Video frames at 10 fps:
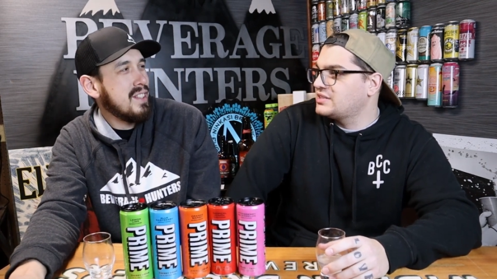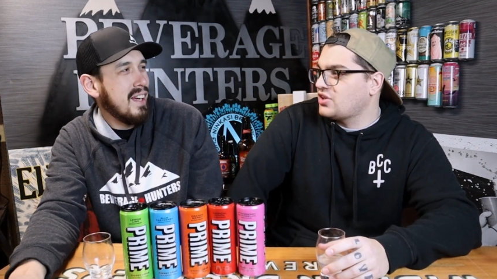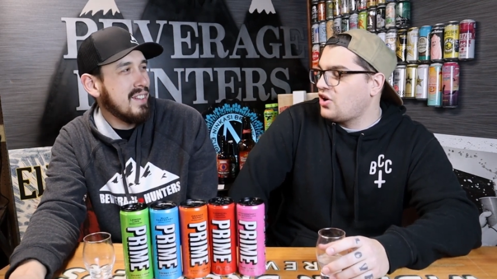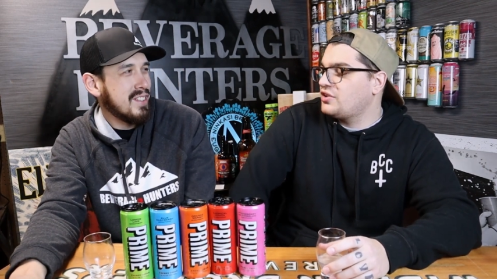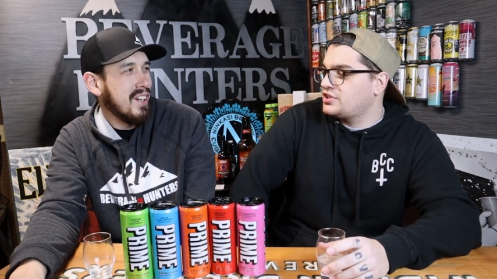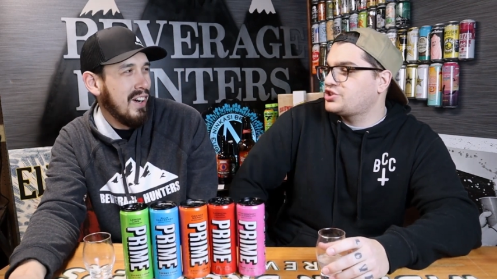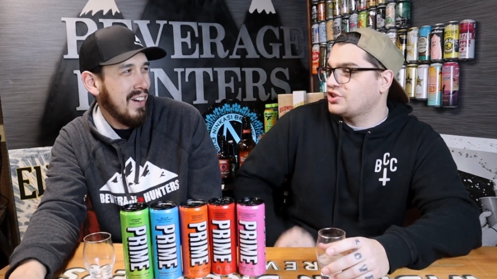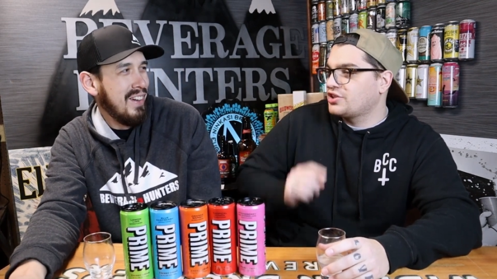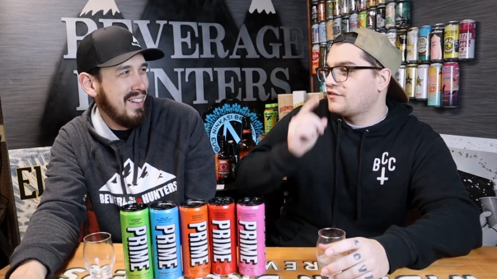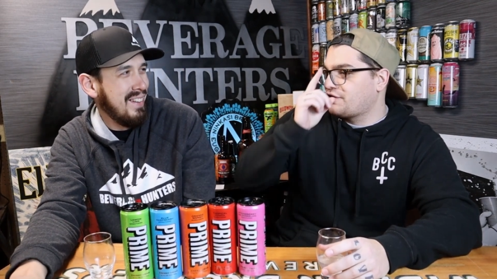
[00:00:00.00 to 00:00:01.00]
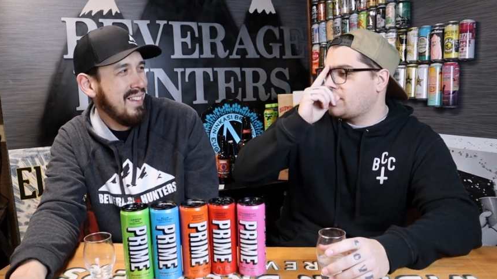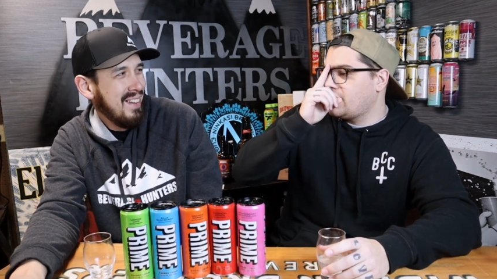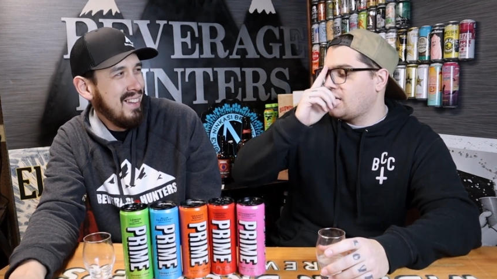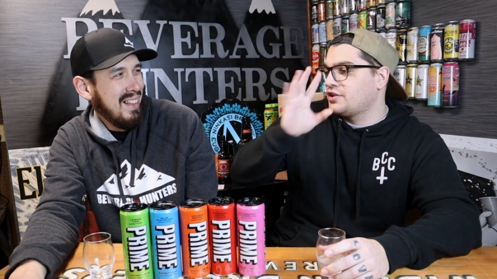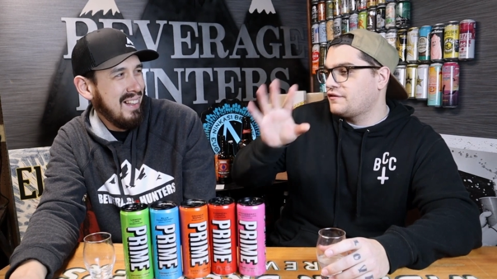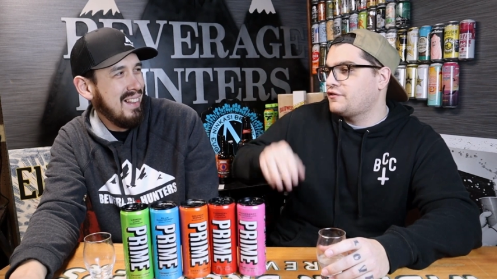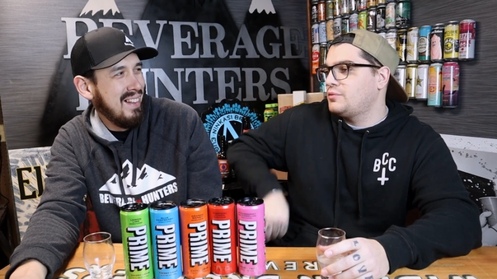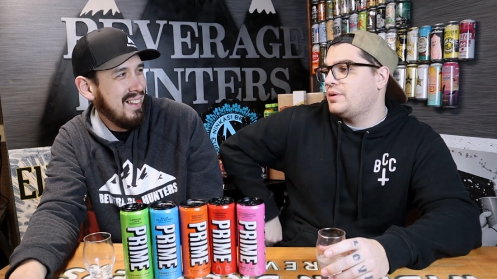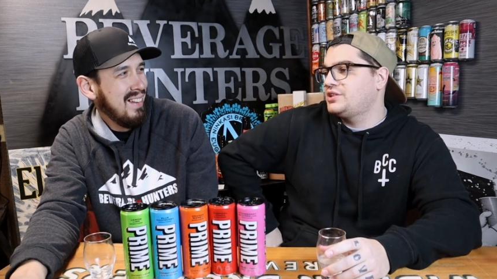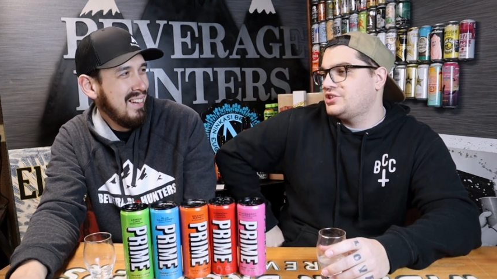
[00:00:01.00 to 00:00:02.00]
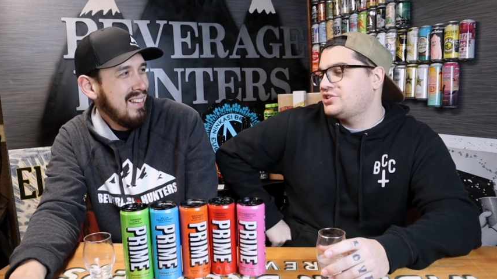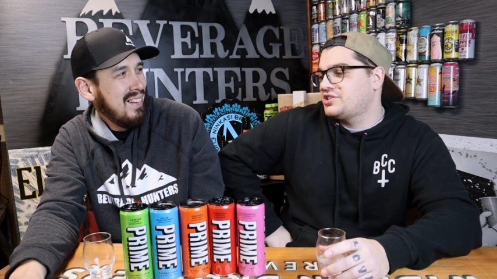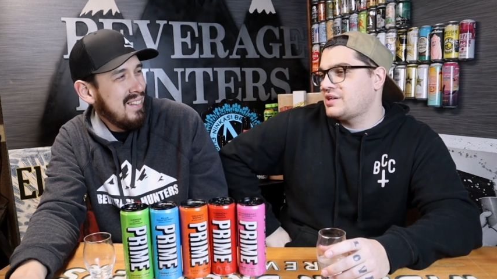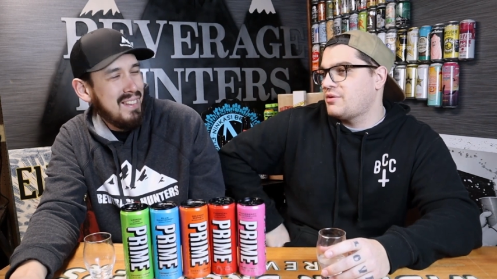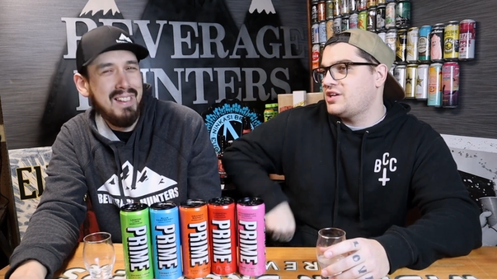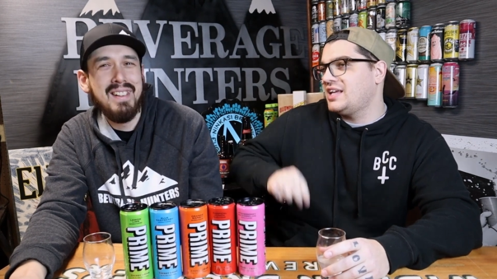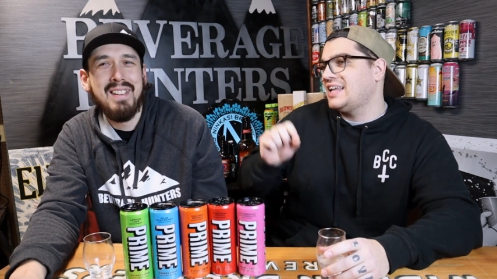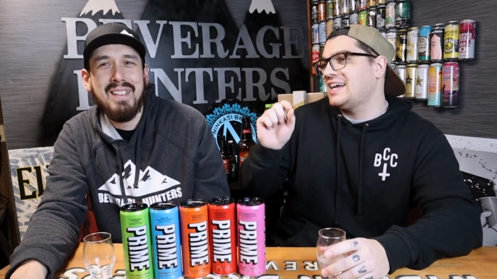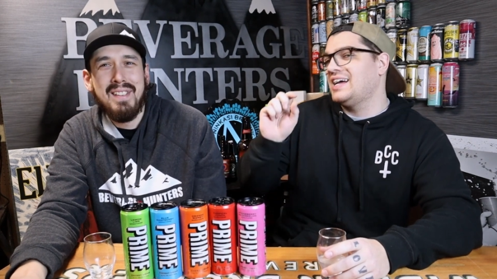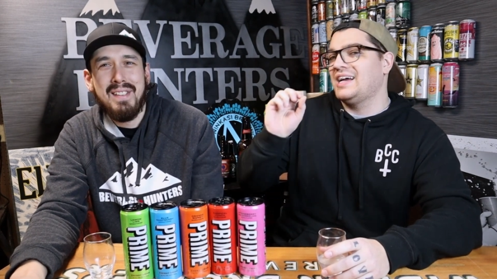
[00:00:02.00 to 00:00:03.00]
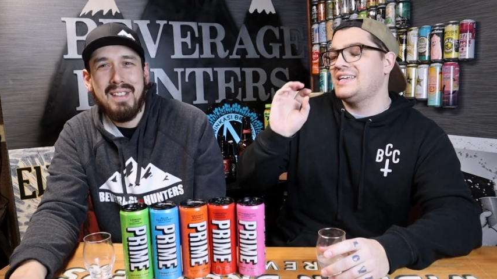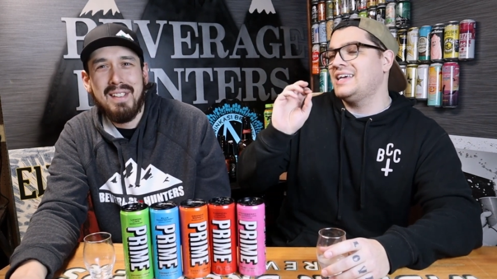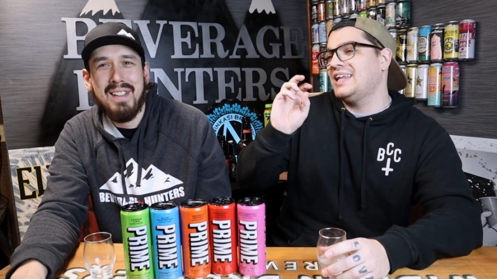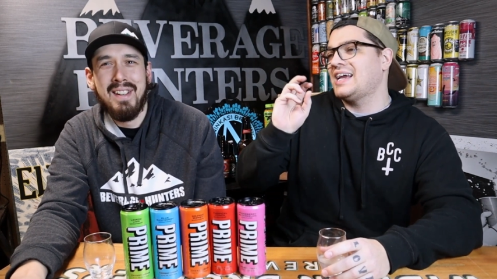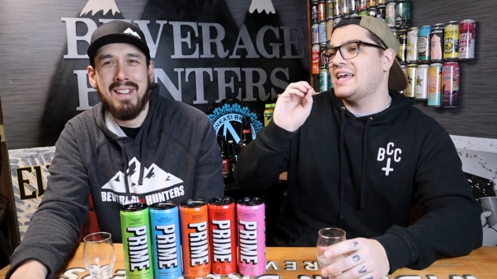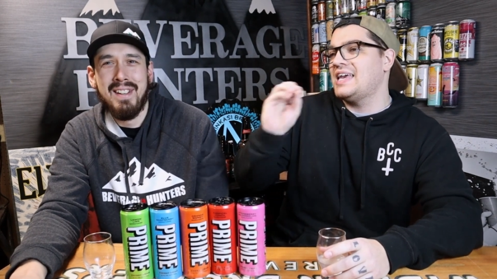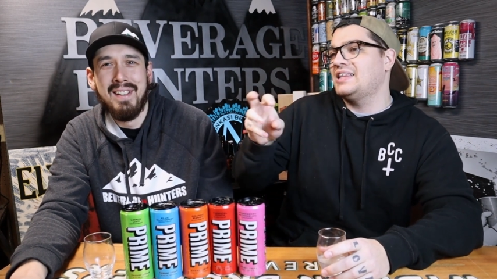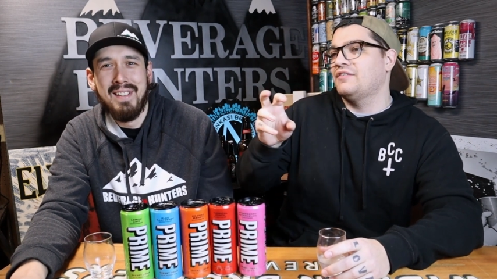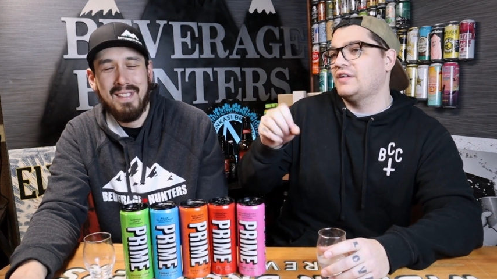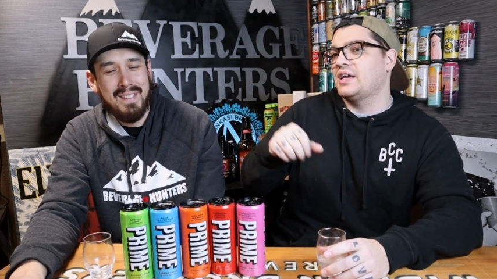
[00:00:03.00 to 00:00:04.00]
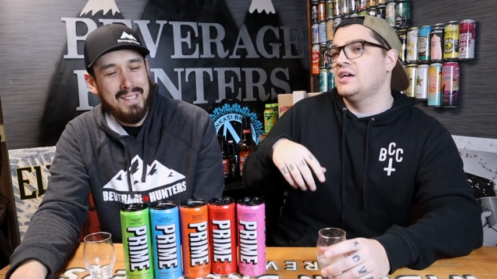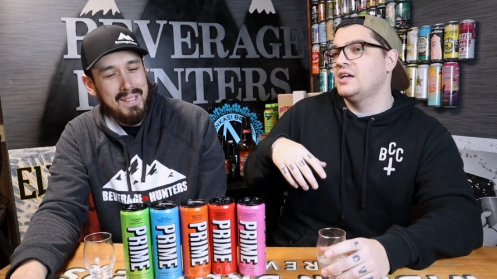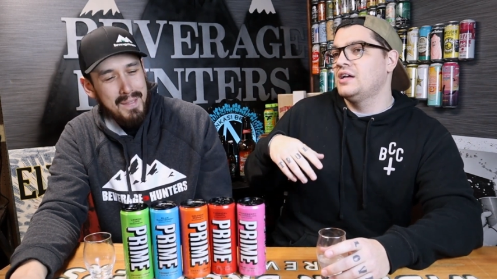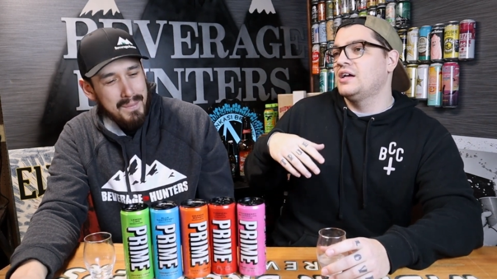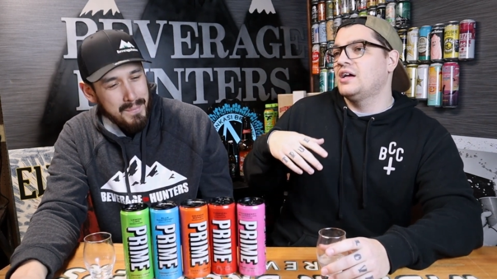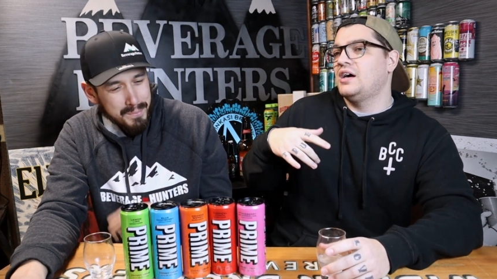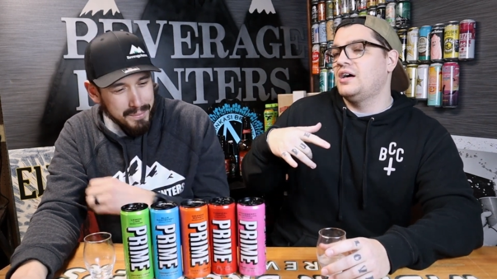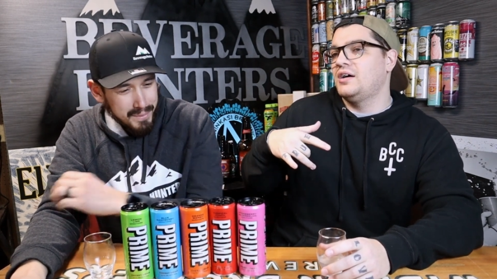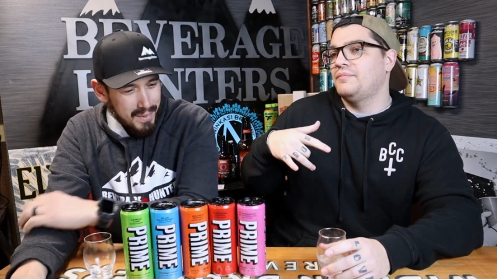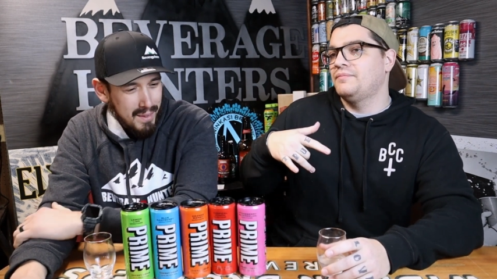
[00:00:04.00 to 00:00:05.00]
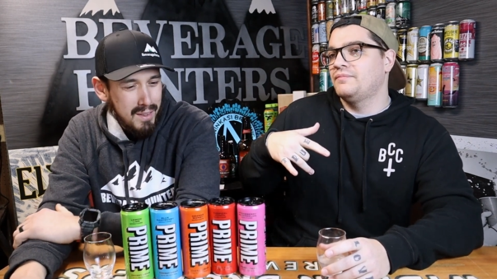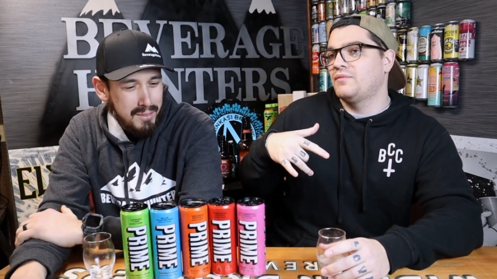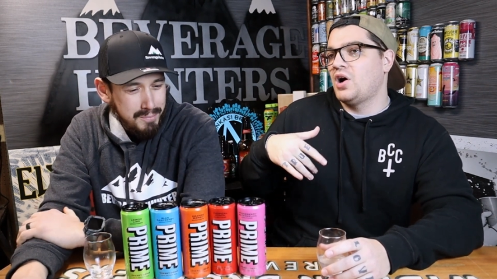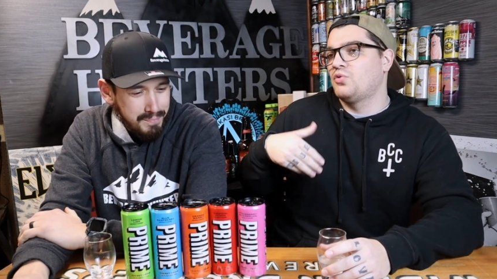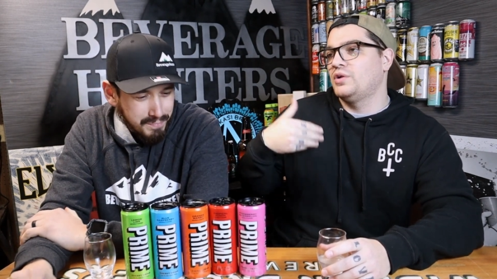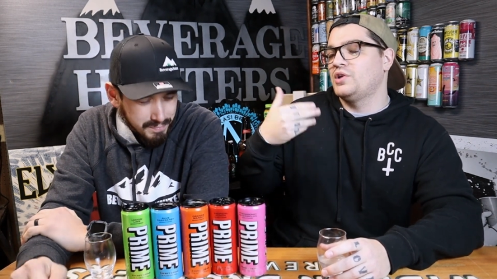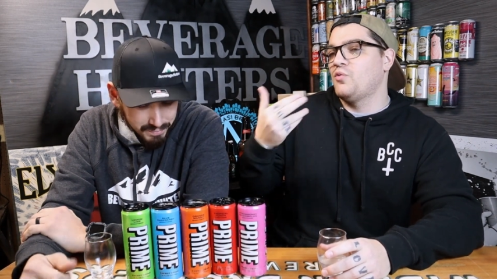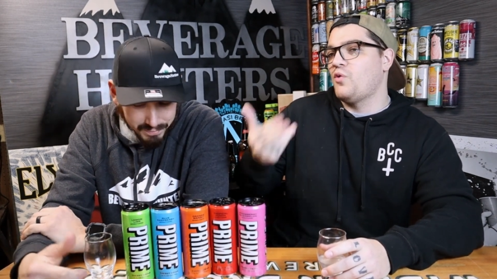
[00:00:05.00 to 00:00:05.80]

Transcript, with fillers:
Speaker 1: because say all the sugar-free other fruit punches are the same way. You get like a you get like a hint of like um, a really